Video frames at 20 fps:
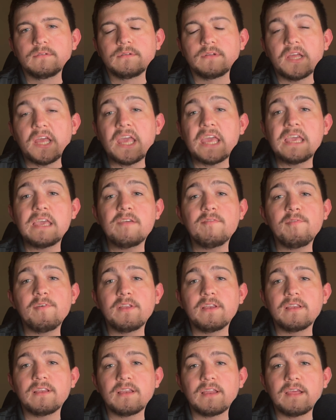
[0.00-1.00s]

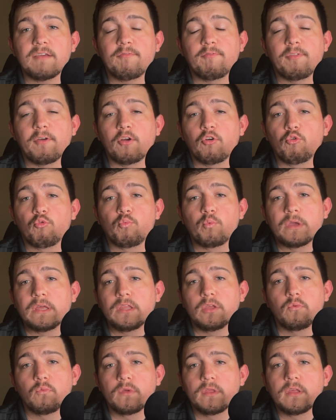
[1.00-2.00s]
Even if they're
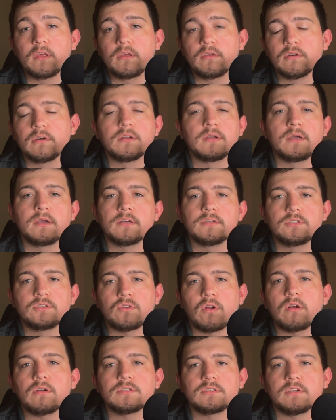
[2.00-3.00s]
really, really good and could
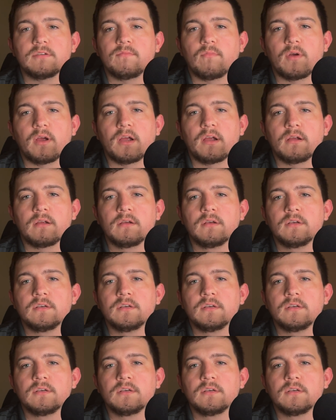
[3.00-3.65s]
start somewhere,